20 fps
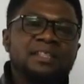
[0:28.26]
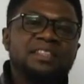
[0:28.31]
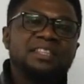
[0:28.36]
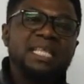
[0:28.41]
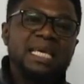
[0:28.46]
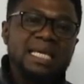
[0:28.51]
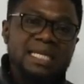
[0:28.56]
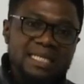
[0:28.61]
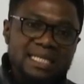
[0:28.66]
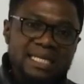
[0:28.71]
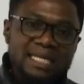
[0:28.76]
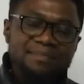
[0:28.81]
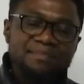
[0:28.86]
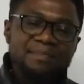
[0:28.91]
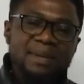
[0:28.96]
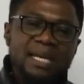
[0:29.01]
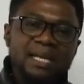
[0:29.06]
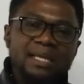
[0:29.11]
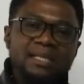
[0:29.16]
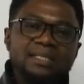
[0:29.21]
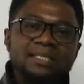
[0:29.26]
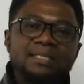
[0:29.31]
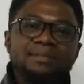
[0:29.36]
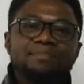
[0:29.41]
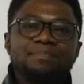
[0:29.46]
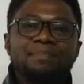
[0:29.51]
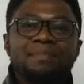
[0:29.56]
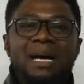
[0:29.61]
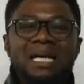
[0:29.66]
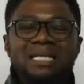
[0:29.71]
13
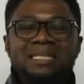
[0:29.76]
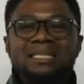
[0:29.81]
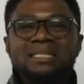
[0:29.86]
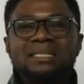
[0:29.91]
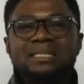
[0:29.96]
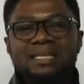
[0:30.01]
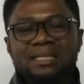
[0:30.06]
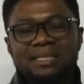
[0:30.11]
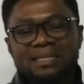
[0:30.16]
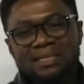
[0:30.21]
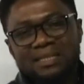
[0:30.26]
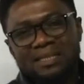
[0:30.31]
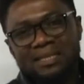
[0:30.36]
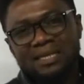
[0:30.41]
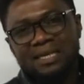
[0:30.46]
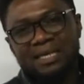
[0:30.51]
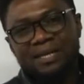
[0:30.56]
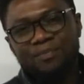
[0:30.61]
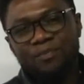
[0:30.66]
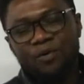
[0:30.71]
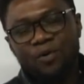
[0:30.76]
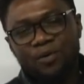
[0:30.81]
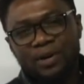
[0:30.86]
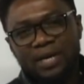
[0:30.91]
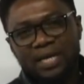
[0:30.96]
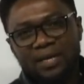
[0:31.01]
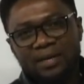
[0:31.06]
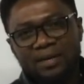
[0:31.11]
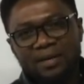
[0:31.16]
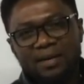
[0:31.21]
minutes past 6 in the
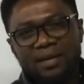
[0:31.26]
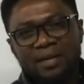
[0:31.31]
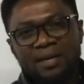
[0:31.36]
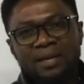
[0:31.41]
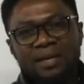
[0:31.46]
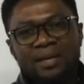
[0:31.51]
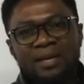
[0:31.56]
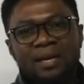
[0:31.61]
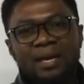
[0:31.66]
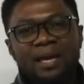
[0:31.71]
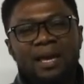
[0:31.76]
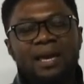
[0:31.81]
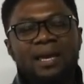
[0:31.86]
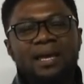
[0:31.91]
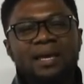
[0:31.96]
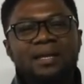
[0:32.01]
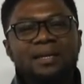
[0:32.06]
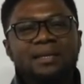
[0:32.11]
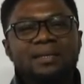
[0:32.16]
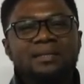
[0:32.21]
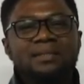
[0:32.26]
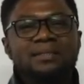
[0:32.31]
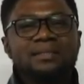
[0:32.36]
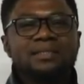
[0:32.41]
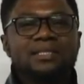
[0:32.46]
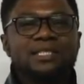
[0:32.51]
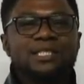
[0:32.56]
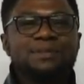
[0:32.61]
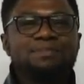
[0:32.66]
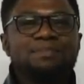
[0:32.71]
morning and
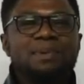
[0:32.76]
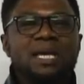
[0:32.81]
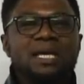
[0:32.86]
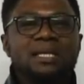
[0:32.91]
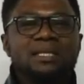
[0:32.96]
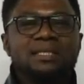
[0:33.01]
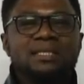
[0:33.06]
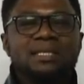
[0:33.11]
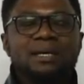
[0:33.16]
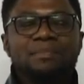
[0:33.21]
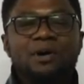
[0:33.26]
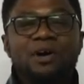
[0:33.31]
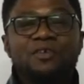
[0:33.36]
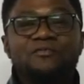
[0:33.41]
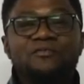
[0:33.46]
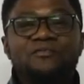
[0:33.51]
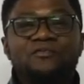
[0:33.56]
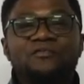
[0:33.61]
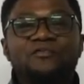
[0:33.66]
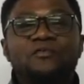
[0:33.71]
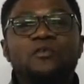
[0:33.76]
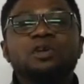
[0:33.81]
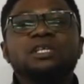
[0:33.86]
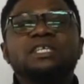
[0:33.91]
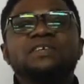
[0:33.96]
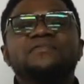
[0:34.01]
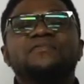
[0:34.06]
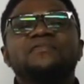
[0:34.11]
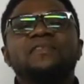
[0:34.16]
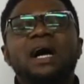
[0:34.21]
spends about
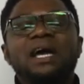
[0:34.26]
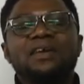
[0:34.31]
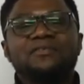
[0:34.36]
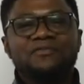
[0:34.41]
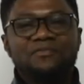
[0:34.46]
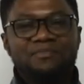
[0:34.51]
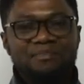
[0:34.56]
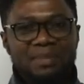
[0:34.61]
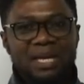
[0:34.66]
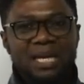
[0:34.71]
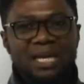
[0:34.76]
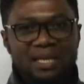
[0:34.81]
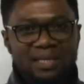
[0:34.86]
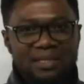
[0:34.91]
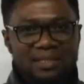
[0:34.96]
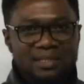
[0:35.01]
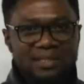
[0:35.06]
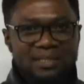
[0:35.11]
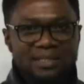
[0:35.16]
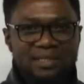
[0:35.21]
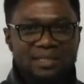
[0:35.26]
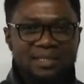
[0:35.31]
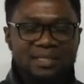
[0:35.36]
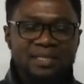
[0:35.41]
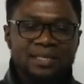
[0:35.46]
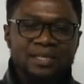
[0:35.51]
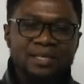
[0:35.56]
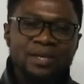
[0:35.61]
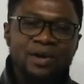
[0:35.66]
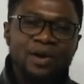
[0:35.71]
45 minutes
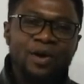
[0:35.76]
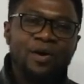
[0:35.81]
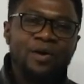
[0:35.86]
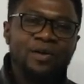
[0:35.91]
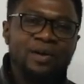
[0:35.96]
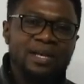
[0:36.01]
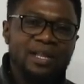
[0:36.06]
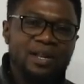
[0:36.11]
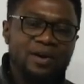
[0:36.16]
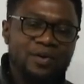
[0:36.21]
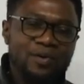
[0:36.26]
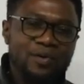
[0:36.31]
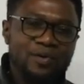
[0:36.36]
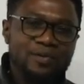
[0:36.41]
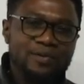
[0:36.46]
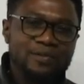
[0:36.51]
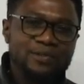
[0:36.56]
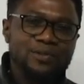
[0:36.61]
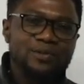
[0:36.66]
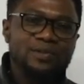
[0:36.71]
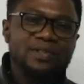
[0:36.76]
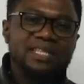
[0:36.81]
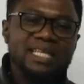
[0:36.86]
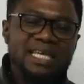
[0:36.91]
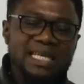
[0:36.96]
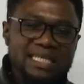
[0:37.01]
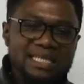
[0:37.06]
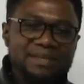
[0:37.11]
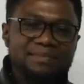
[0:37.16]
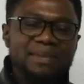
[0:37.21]
on the road. So
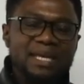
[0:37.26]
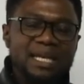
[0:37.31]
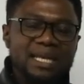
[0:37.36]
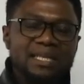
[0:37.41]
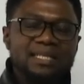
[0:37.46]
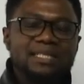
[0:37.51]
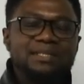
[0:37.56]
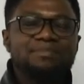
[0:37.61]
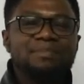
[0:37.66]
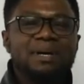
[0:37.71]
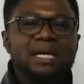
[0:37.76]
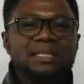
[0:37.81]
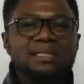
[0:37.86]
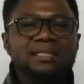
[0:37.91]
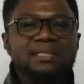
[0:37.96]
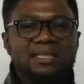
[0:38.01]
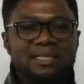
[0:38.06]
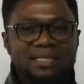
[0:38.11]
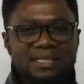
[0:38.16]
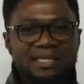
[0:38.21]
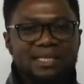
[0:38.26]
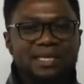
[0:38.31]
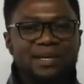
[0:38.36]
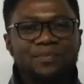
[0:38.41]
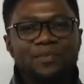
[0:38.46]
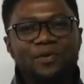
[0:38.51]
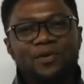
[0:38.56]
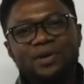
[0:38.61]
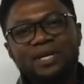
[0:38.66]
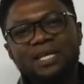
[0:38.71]
30 minutes past 6 in the
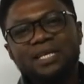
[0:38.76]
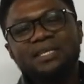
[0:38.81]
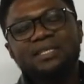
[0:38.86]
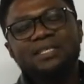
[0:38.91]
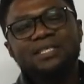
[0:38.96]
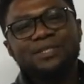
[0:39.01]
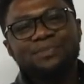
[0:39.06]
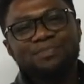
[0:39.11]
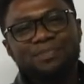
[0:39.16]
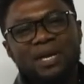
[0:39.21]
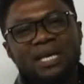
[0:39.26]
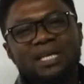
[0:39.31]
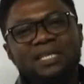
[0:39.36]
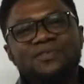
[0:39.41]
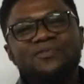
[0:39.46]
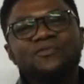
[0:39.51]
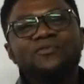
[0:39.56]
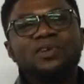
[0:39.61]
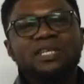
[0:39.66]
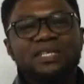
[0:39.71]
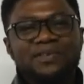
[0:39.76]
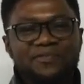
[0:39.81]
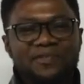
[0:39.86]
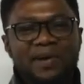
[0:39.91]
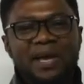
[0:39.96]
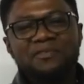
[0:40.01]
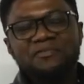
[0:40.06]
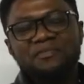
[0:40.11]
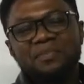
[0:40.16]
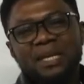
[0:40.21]
morning, spends
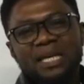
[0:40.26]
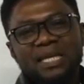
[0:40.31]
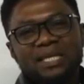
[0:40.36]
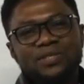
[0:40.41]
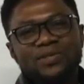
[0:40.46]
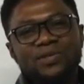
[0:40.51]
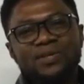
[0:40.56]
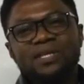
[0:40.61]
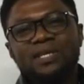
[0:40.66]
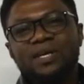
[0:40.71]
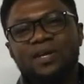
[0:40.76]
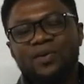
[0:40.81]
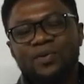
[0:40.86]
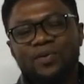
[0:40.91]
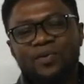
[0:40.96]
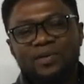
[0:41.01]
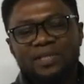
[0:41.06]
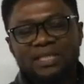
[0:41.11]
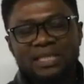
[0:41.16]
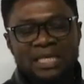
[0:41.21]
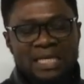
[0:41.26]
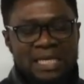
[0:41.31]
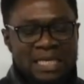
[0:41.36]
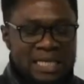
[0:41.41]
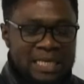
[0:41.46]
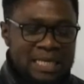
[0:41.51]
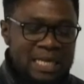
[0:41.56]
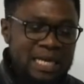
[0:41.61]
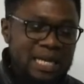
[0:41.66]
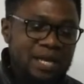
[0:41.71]
45 minutes on the road.
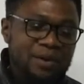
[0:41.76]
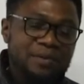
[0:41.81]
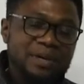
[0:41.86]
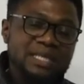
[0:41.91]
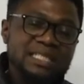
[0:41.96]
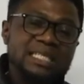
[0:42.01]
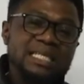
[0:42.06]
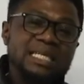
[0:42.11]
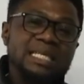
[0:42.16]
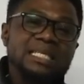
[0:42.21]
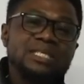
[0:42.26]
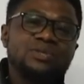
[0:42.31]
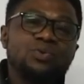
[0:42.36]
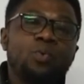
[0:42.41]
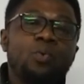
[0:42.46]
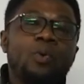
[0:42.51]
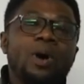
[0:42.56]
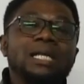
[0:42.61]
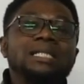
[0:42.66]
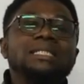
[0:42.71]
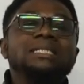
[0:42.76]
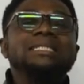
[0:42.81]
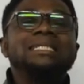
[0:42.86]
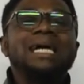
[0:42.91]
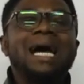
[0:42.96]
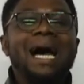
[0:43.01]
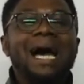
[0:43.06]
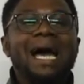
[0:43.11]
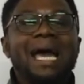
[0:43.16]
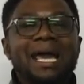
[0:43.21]
And the question is, what
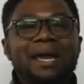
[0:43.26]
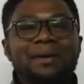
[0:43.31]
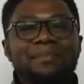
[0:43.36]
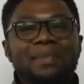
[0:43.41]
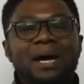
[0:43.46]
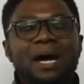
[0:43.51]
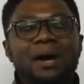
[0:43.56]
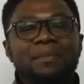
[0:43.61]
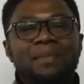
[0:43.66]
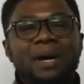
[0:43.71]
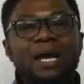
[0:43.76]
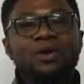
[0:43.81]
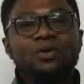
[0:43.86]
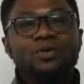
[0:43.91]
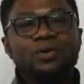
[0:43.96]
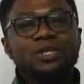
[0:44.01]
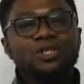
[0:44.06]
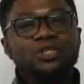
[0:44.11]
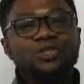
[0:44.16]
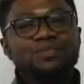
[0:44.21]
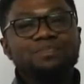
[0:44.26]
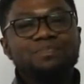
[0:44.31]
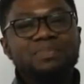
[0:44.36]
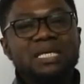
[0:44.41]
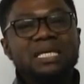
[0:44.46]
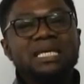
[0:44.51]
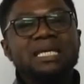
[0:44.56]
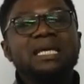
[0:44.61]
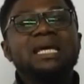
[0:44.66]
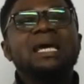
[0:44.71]
time am I going to
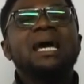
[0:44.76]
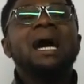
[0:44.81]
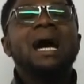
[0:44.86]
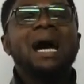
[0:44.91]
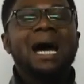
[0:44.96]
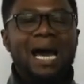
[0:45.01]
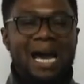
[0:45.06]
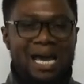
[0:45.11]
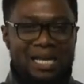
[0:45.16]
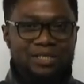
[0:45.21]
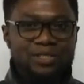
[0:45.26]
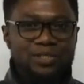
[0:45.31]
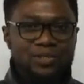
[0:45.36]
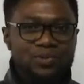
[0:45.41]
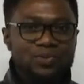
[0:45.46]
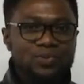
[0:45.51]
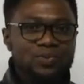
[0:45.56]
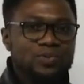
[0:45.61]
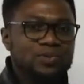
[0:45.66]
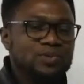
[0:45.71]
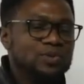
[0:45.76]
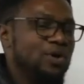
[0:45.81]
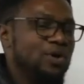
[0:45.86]
be at school?